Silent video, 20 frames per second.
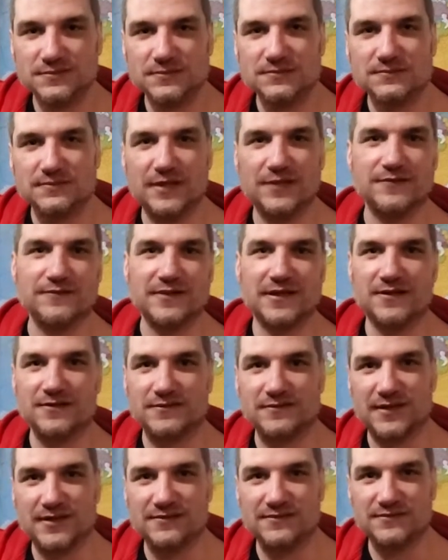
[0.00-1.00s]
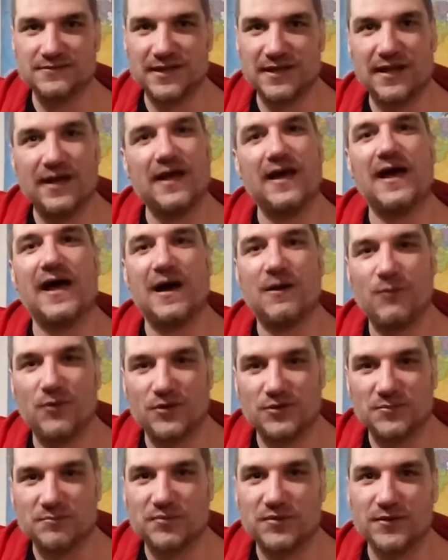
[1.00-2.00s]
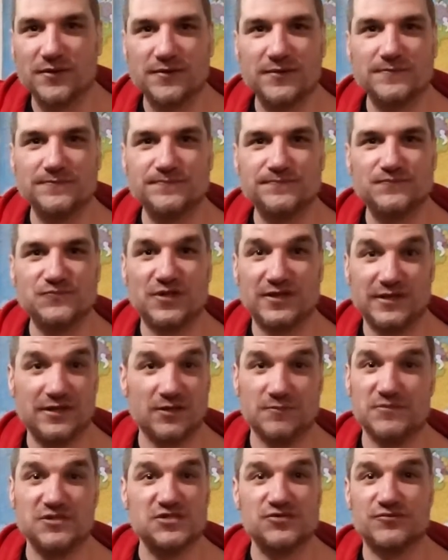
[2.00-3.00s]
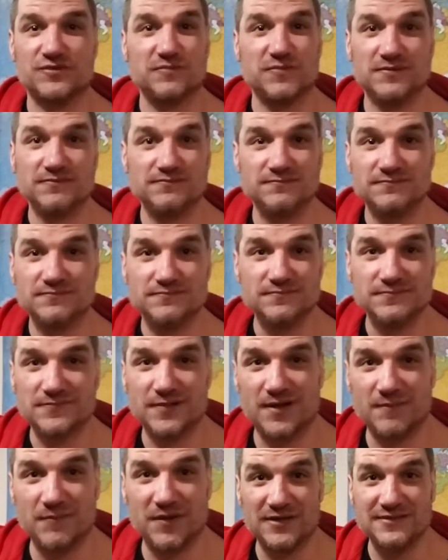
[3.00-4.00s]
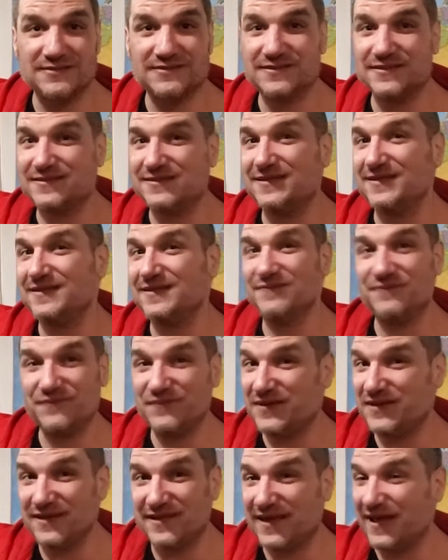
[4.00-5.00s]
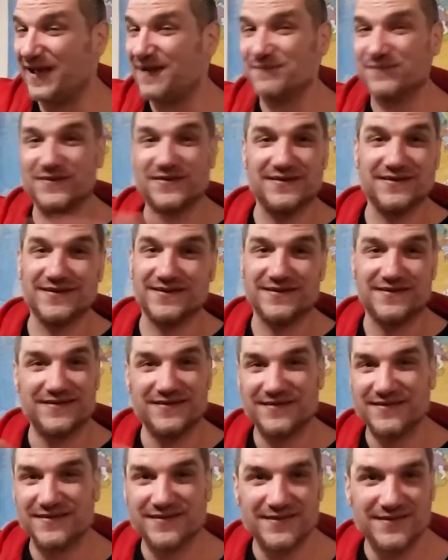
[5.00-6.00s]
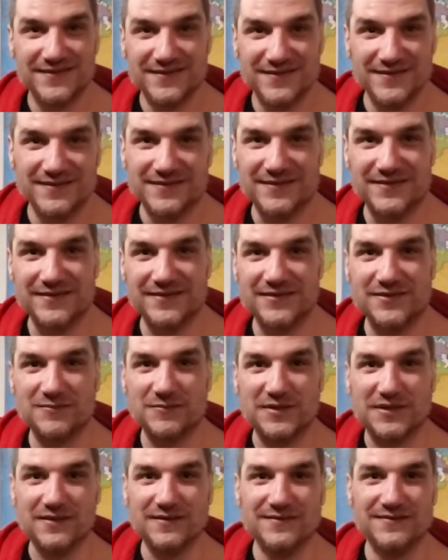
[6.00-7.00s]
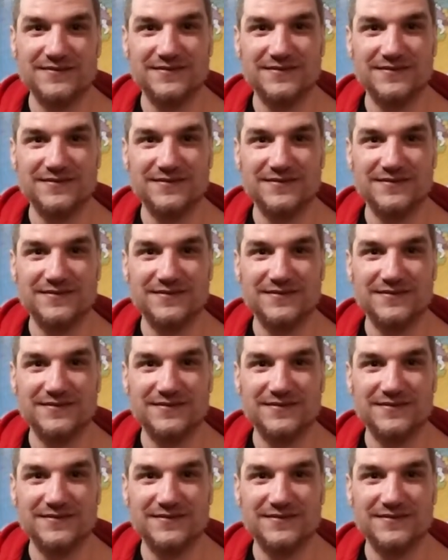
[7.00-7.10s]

Tearing down the tents in Atwater Park. You can hear me screaming. I'm CTV camera there. You hear me.